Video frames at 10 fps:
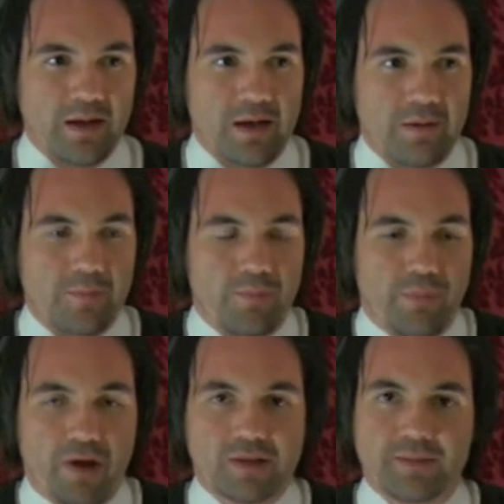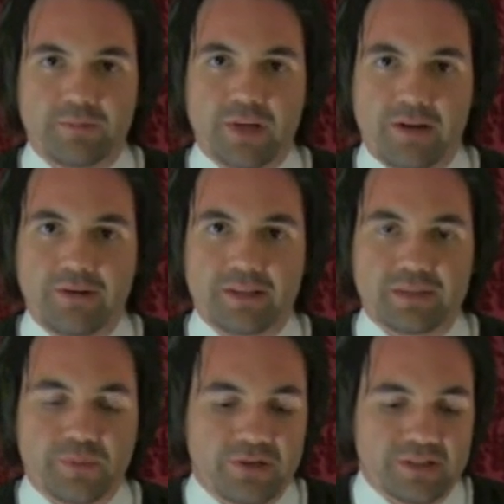um, bogged down
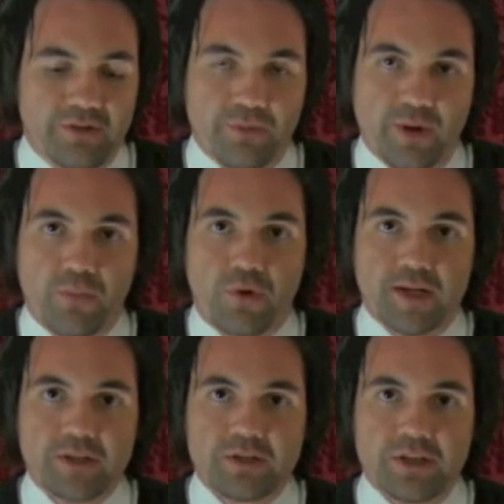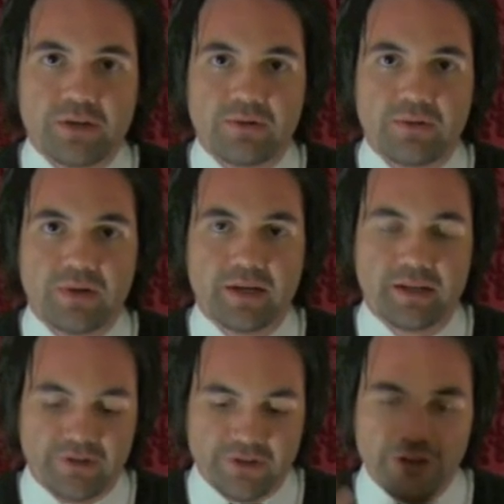experience that you've been born into and,
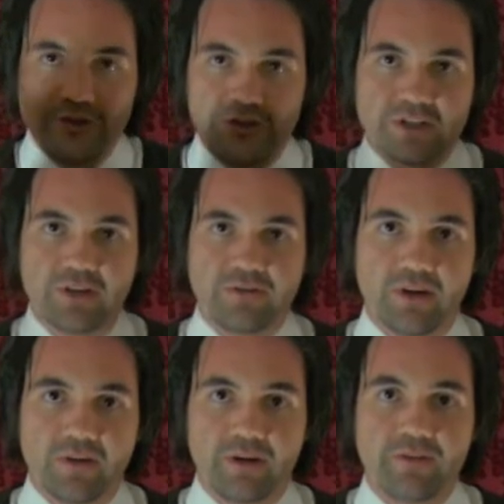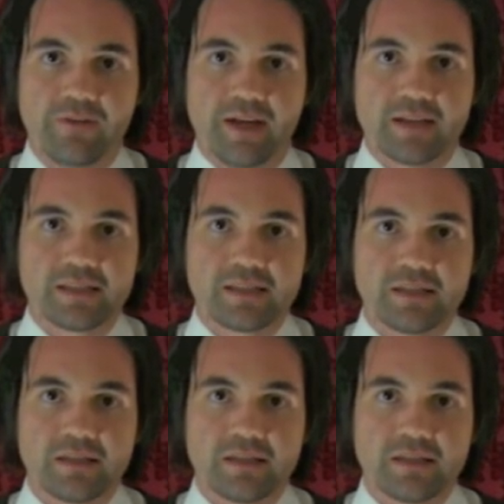and shed yourself of, of that.